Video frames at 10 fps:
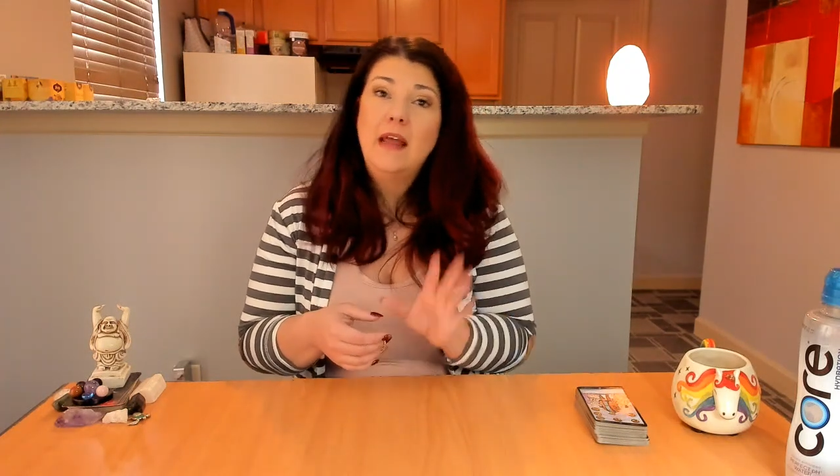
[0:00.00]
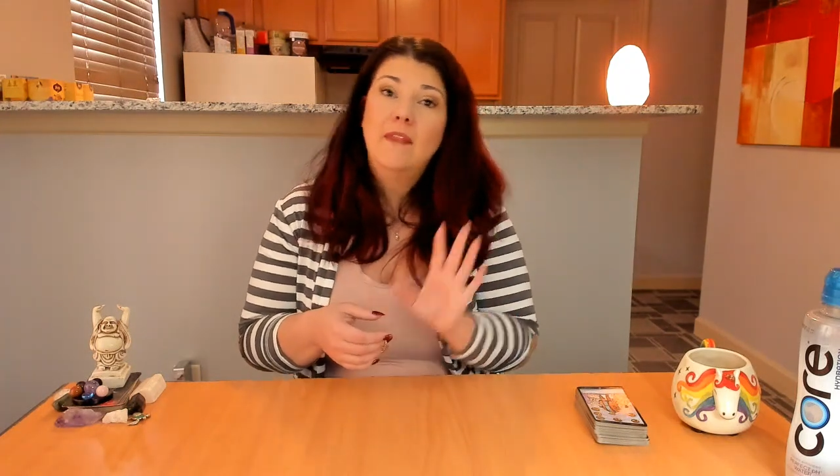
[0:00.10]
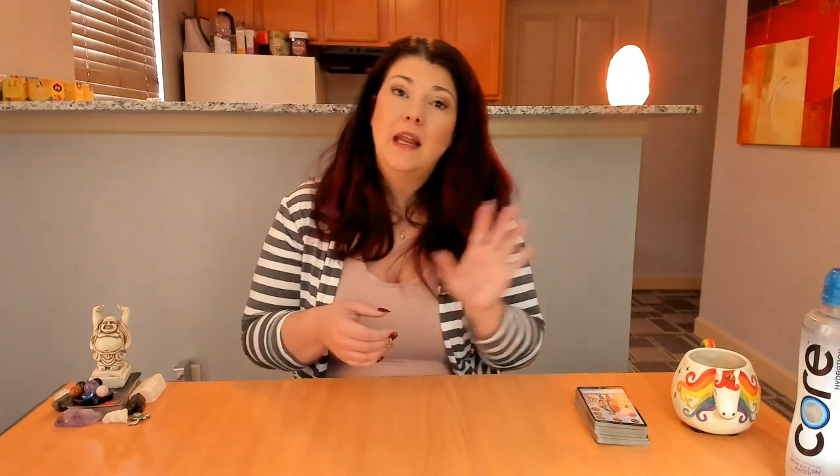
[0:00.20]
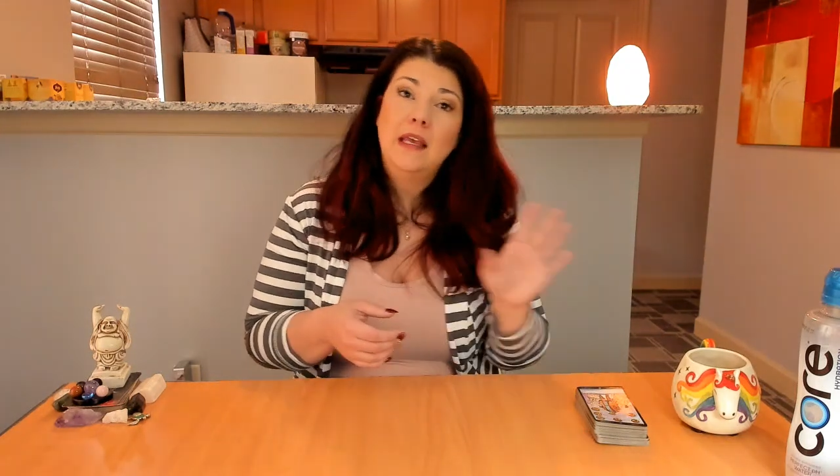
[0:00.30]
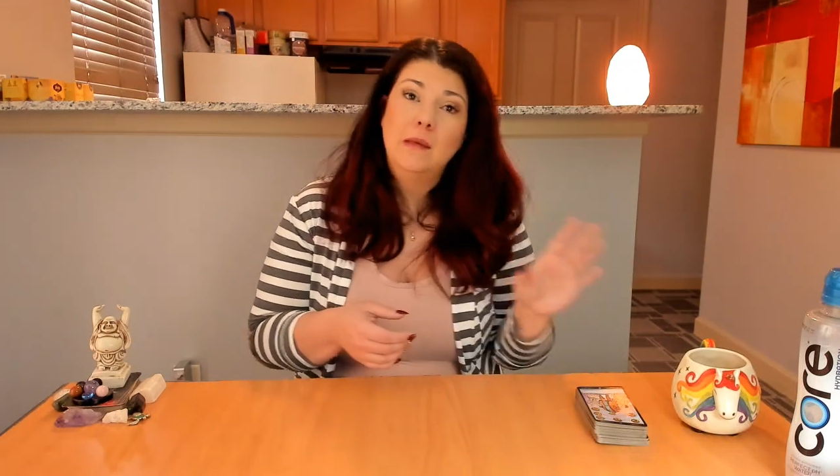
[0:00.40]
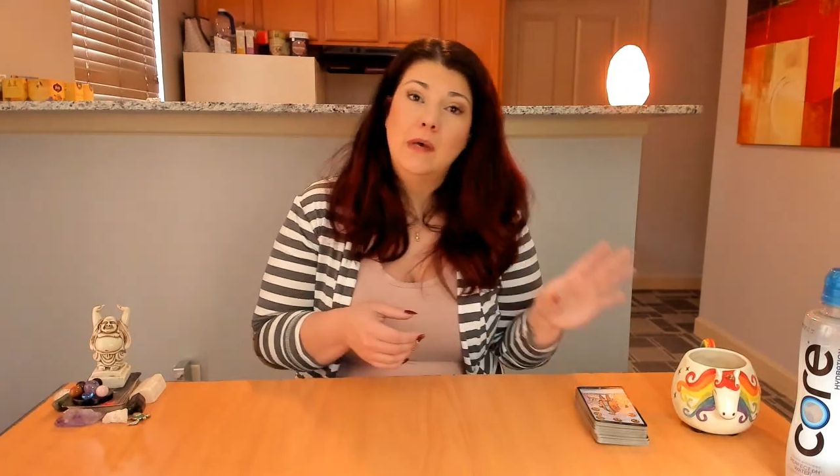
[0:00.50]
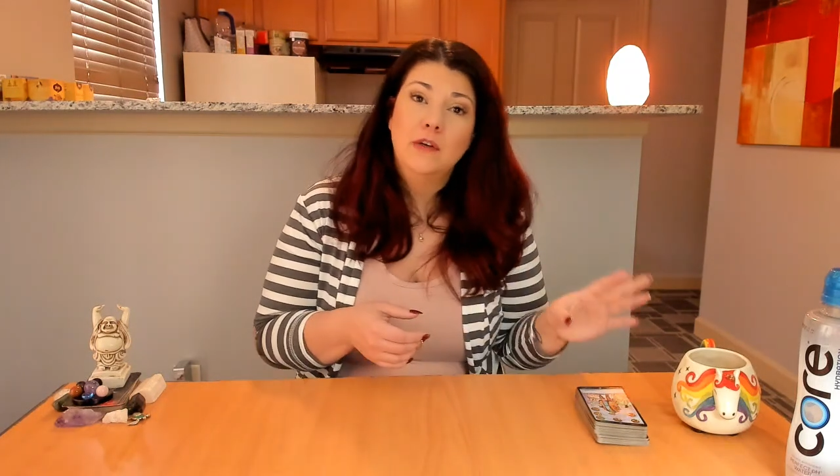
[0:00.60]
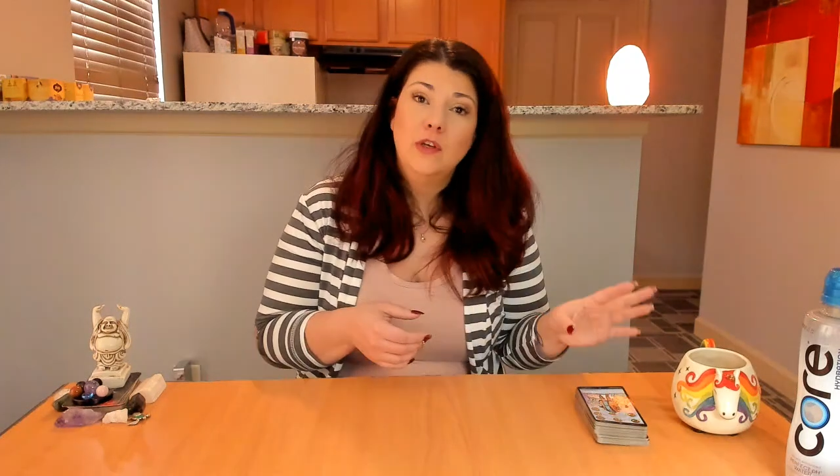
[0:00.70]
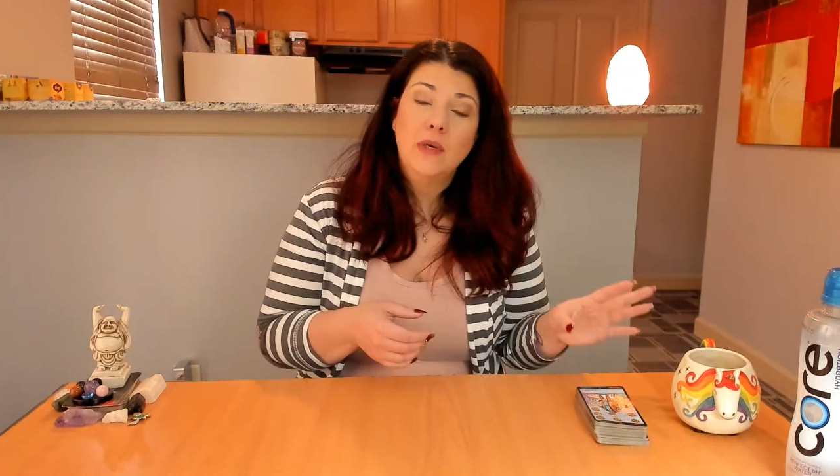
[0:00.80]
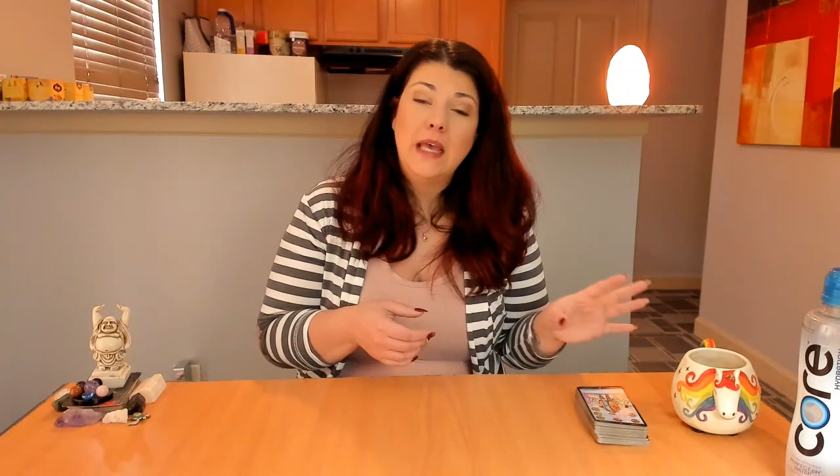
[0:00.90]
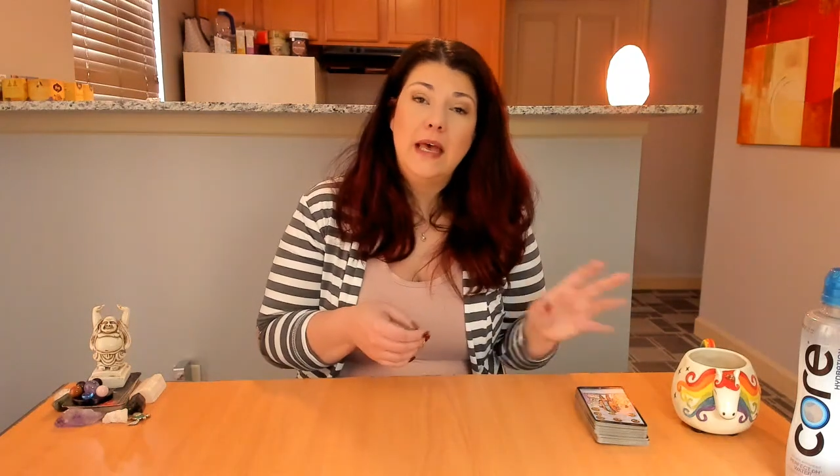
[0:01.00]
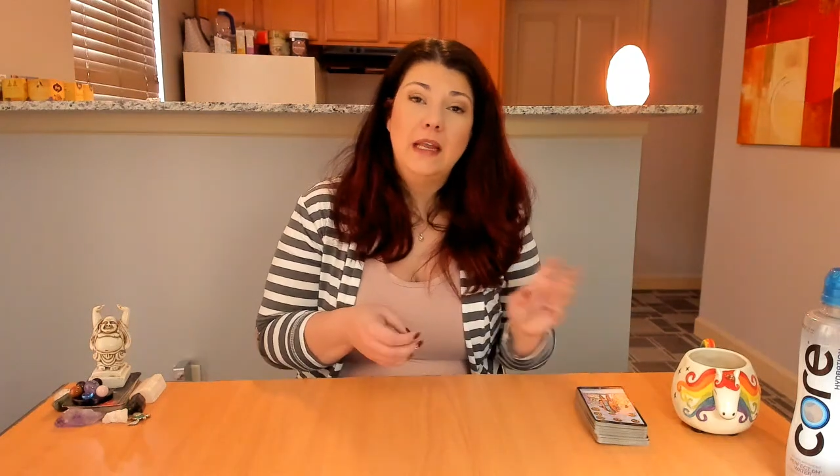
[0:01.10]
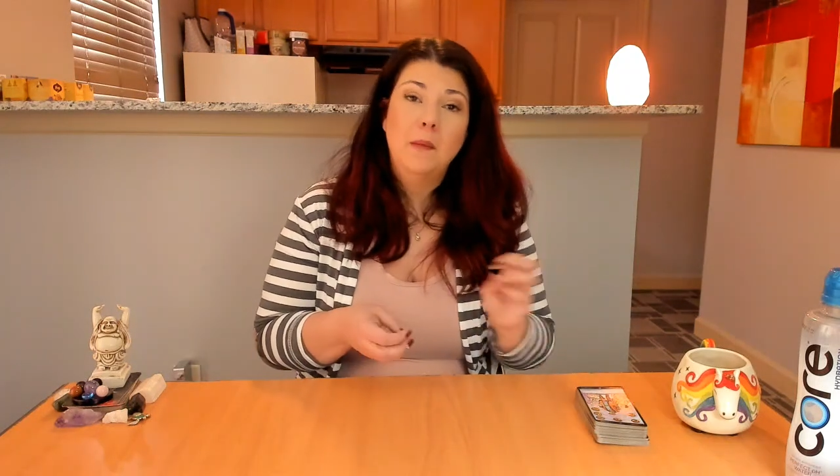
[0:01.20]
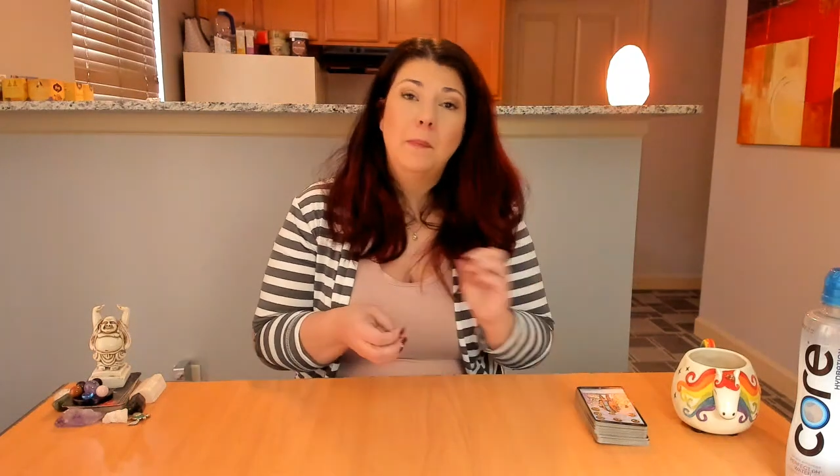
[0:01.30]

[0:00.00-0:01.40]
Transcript: and then I email you again,